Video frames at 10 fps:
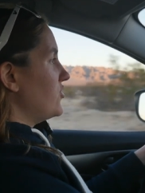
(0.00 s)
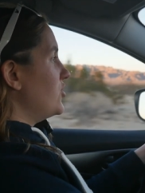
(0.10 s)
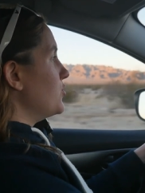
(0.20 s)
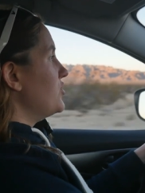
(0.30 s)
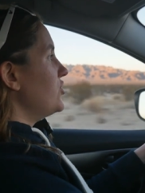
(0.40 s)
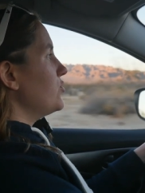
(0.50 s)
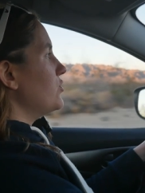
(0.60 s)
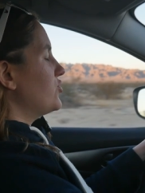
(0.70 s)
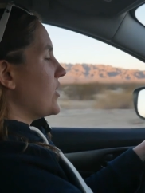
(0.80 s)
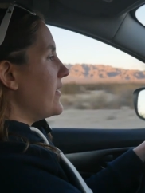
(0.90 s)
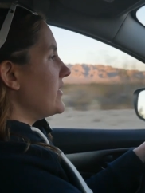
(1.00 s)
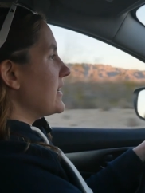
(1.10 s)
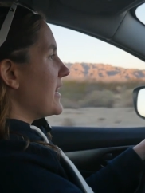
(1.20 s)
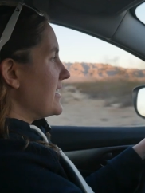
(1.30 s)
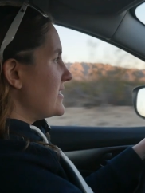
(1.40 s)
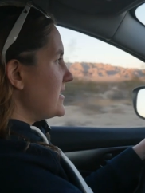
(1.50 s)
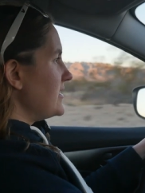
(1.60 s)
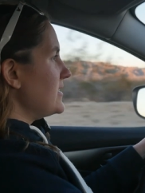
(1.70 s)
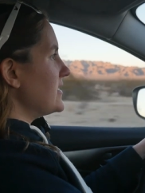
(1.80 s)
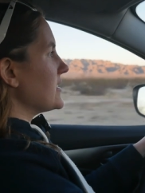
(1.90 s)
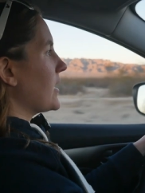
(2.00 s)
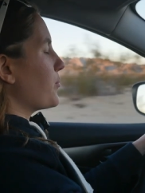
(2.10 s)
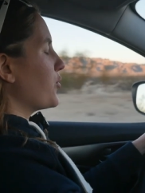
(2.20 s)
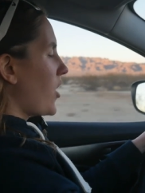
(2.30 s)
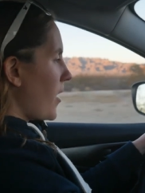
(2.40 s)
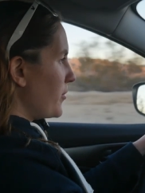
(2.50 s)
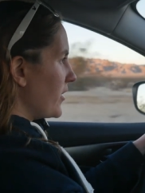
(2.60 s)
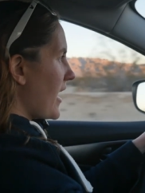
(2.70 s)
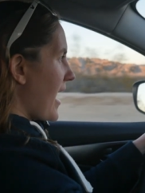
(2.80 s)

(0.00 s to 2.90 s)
you uh, do driving lessons like proper